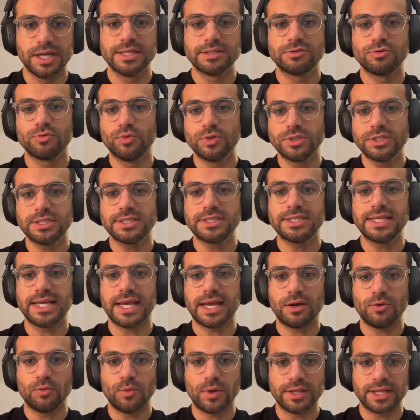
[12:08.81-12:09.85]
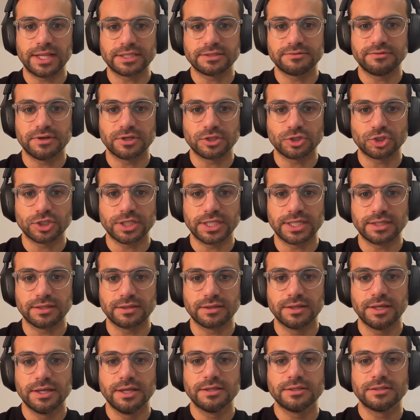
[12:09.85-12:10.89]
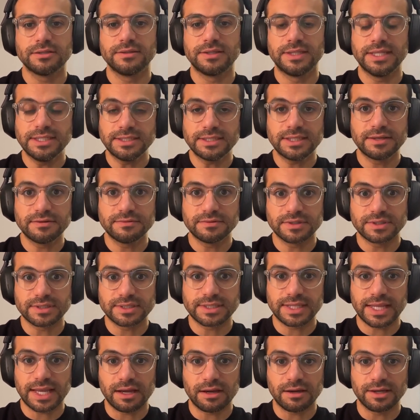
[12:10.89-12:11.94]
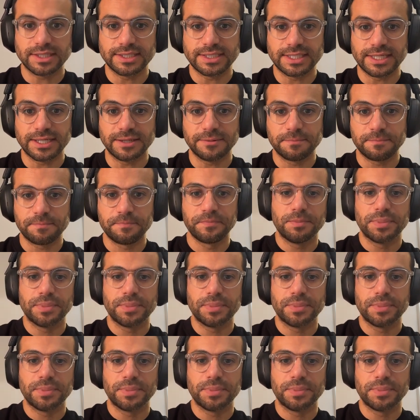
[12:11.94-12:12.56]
So we want to see how well that's functioning. So this gives us that idea.